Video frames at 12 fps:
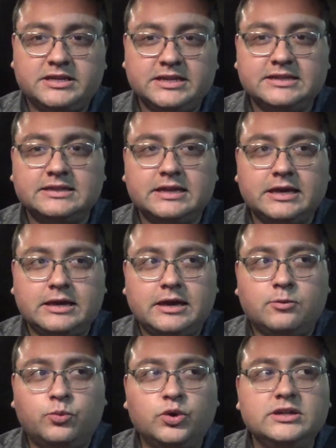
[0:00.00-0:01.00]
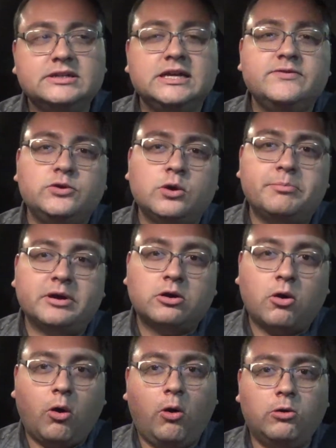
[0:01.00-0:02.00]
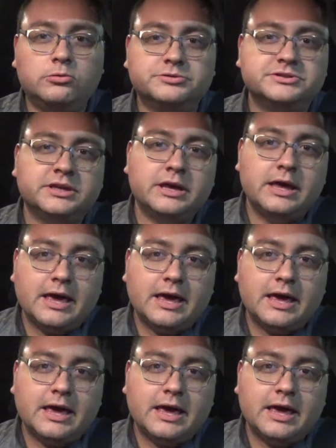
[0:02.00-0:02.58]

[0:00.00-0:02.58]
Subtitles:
it would leave you a bit cold,